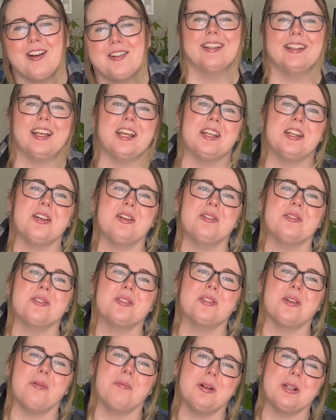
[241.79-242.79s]
Thank you
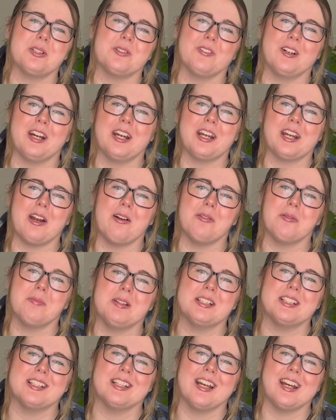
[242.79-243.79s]
so much for hanging out with
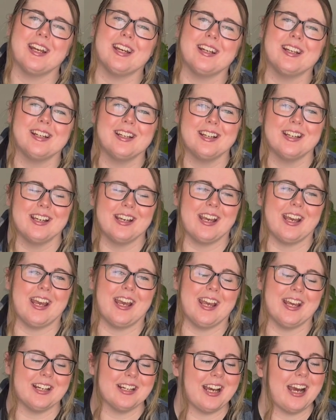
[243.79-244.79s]
today,
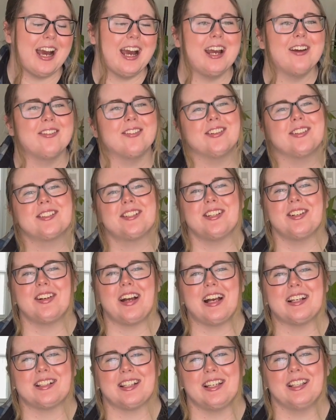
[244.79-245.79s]
and I will see you
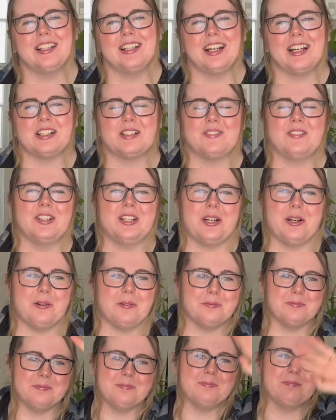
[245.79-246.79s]
guys in the next video.
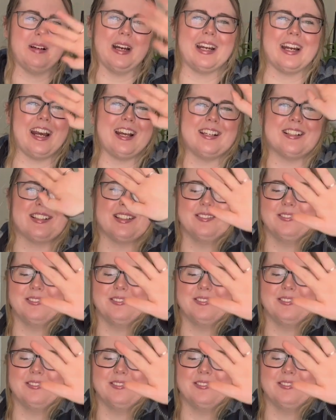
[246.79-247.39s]
Bye guys.